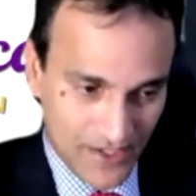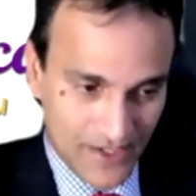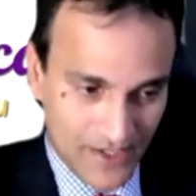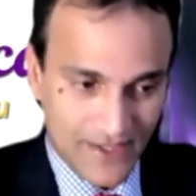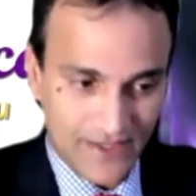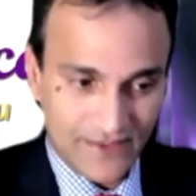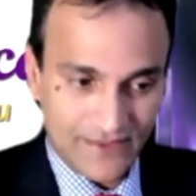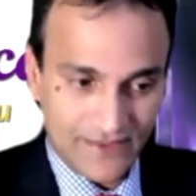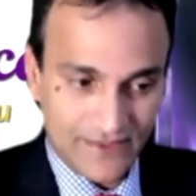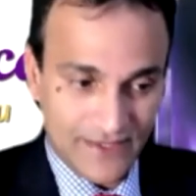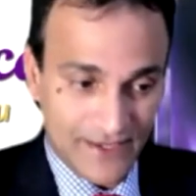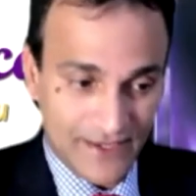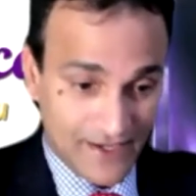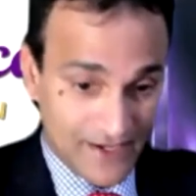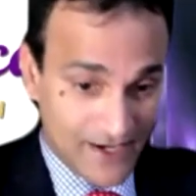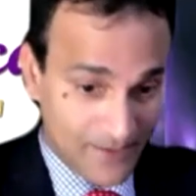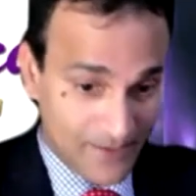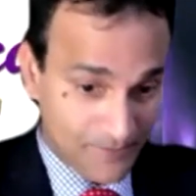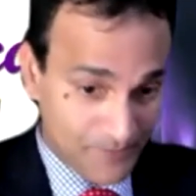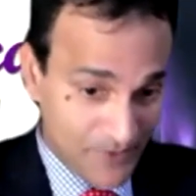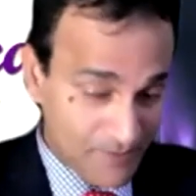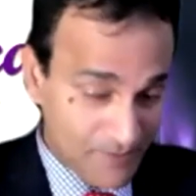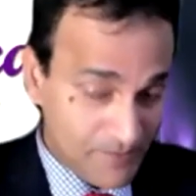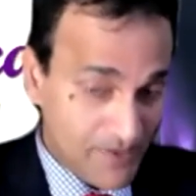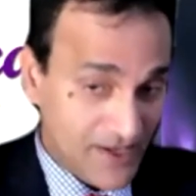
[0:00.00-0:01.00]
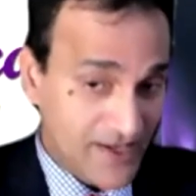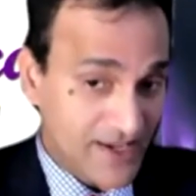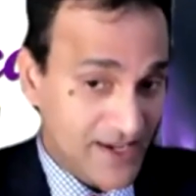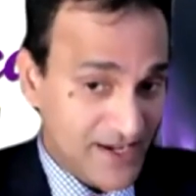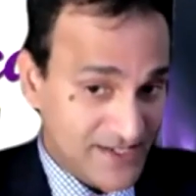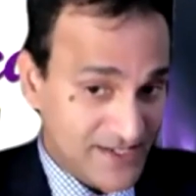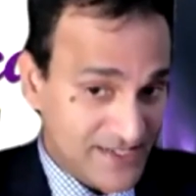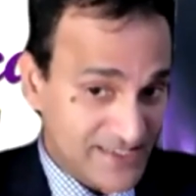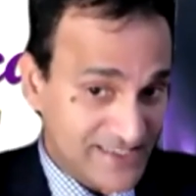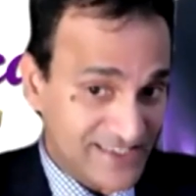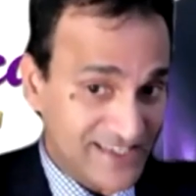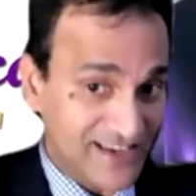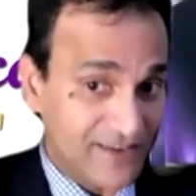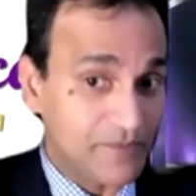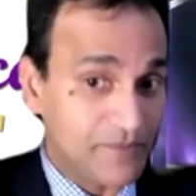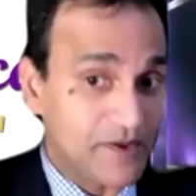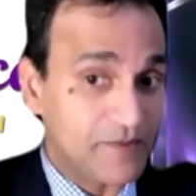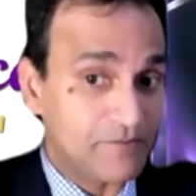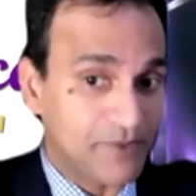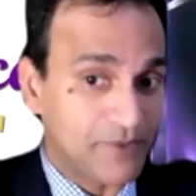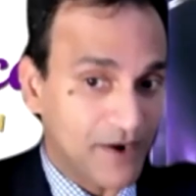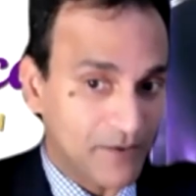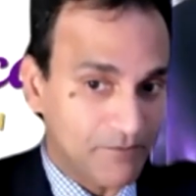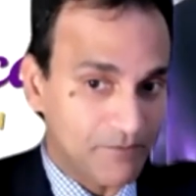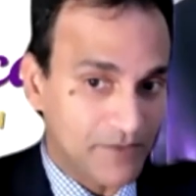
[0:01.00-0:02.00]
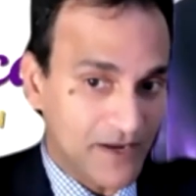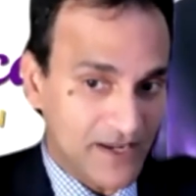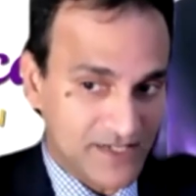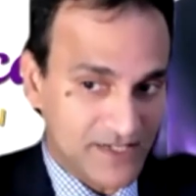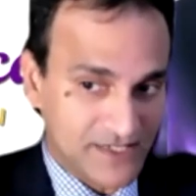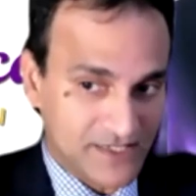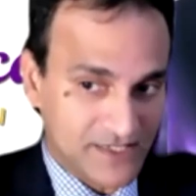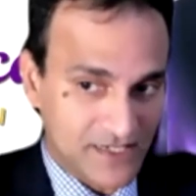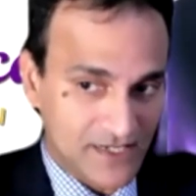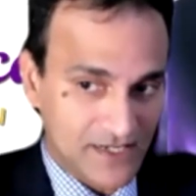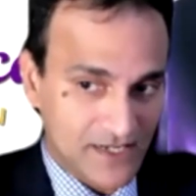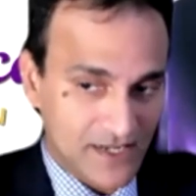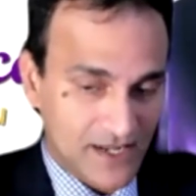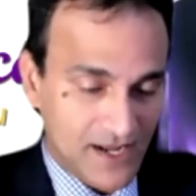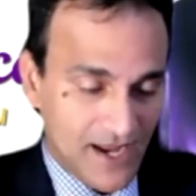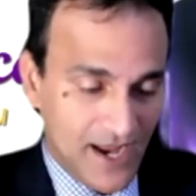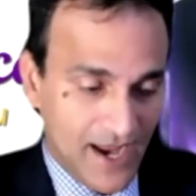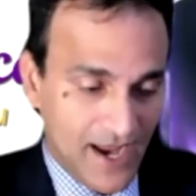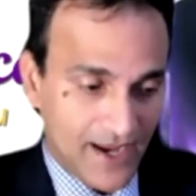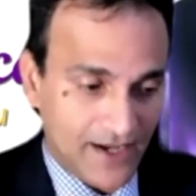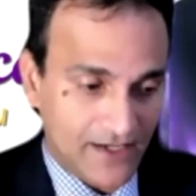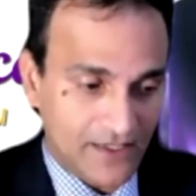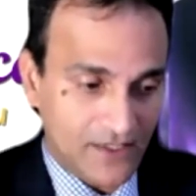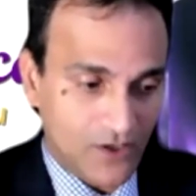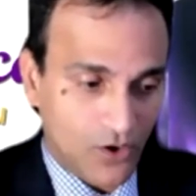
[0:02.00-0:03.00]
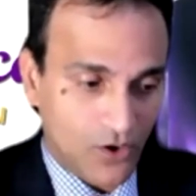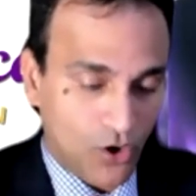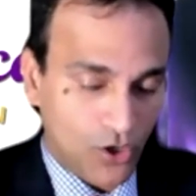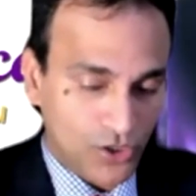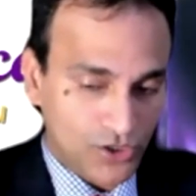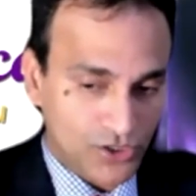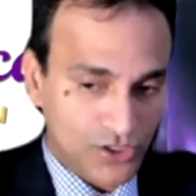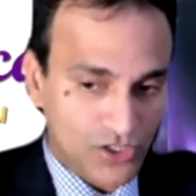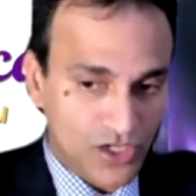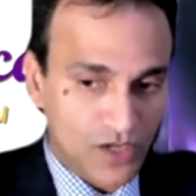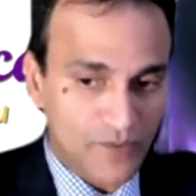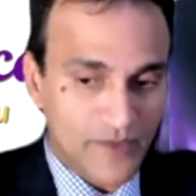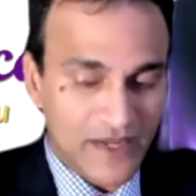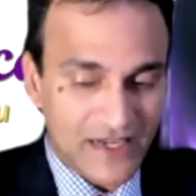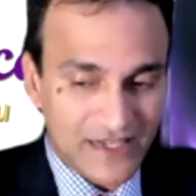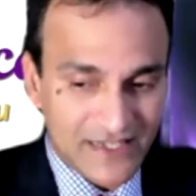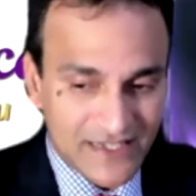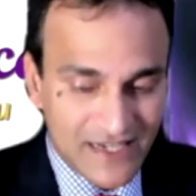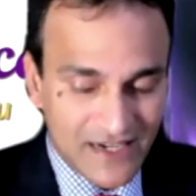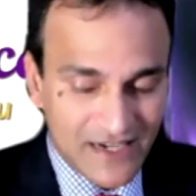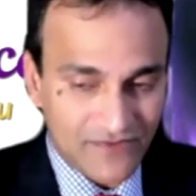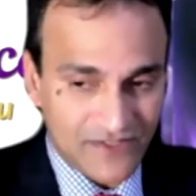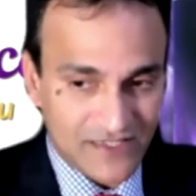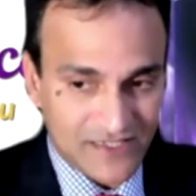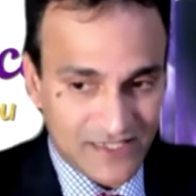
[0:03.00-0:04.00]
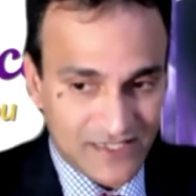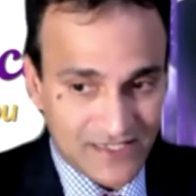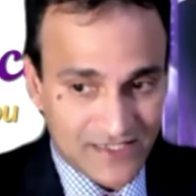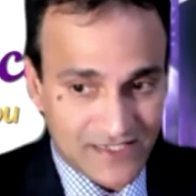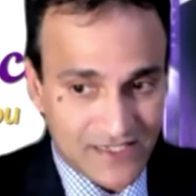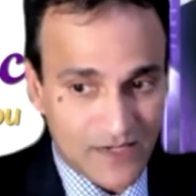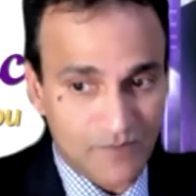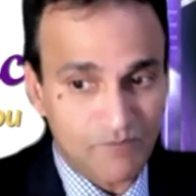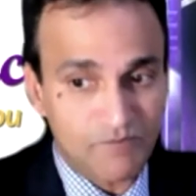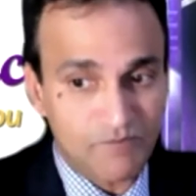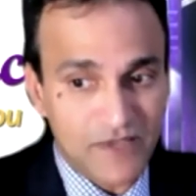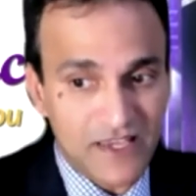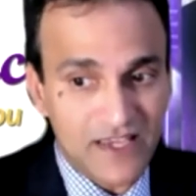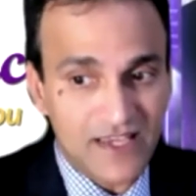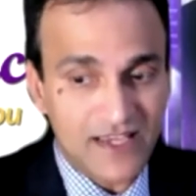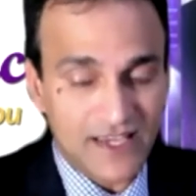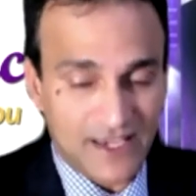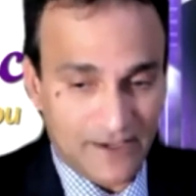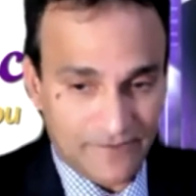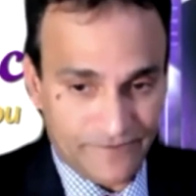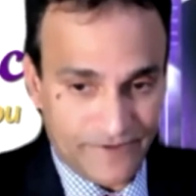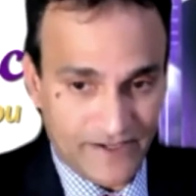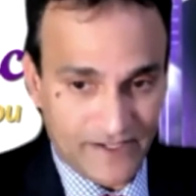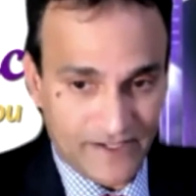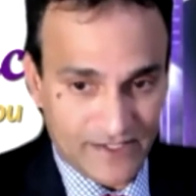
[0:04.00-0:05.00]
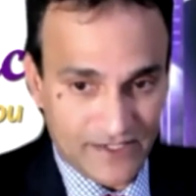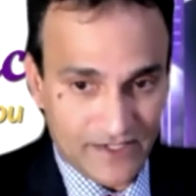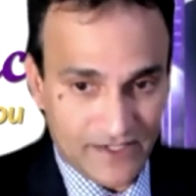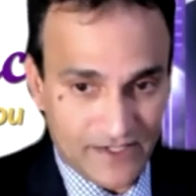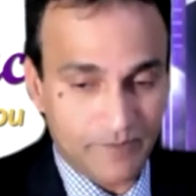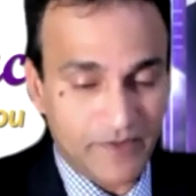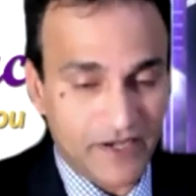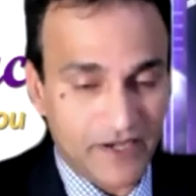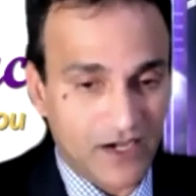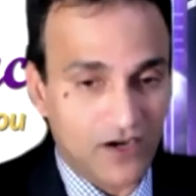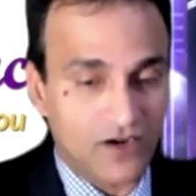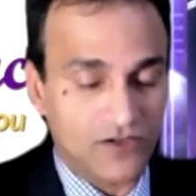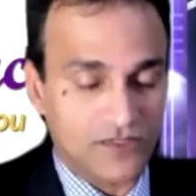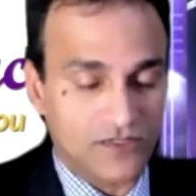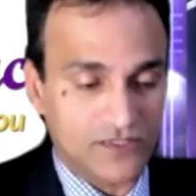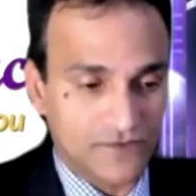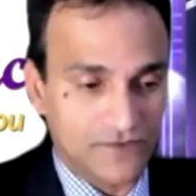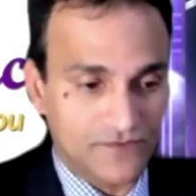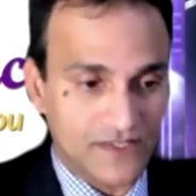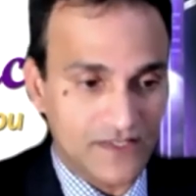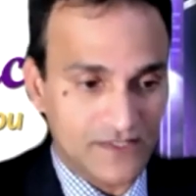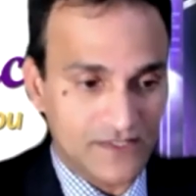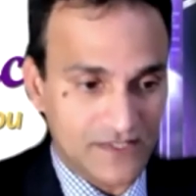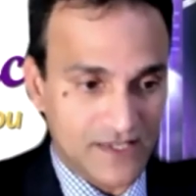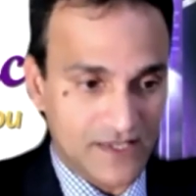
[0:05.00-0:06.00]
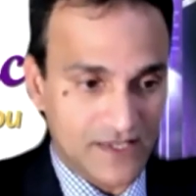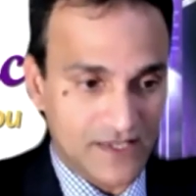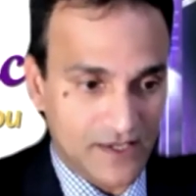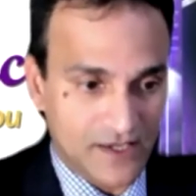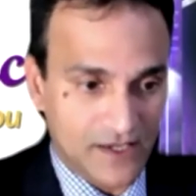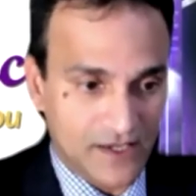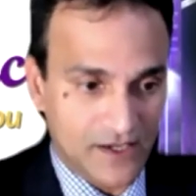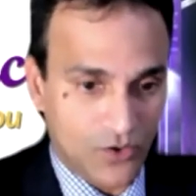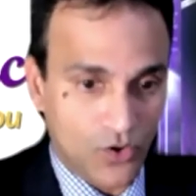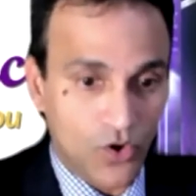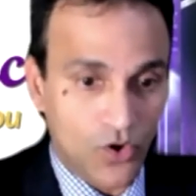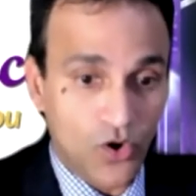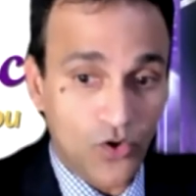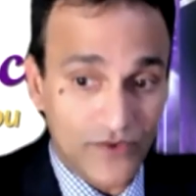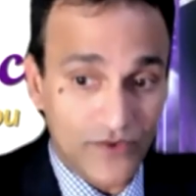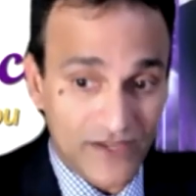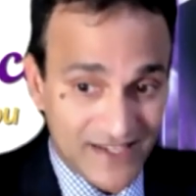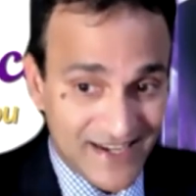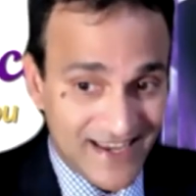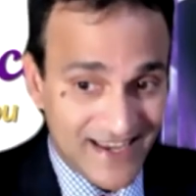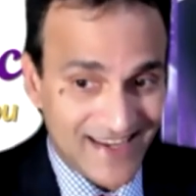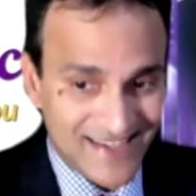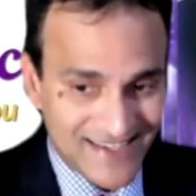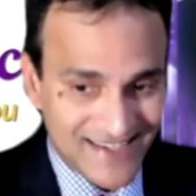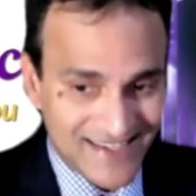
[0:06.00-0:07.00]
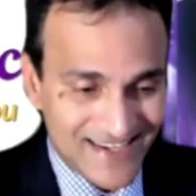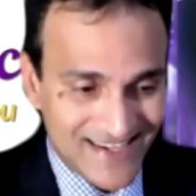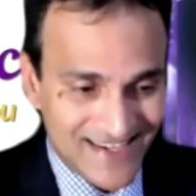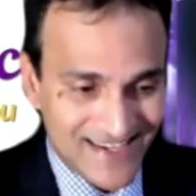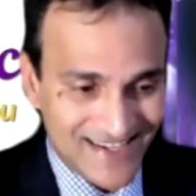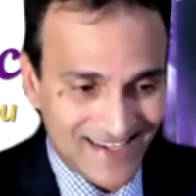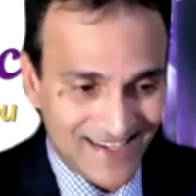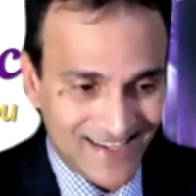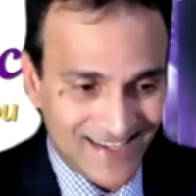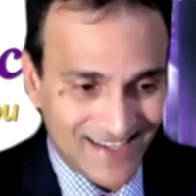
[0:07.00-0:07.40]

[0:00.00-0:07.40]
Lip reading: There are publications that have been published and the autonomic nervous system being affected because of this COVID-19.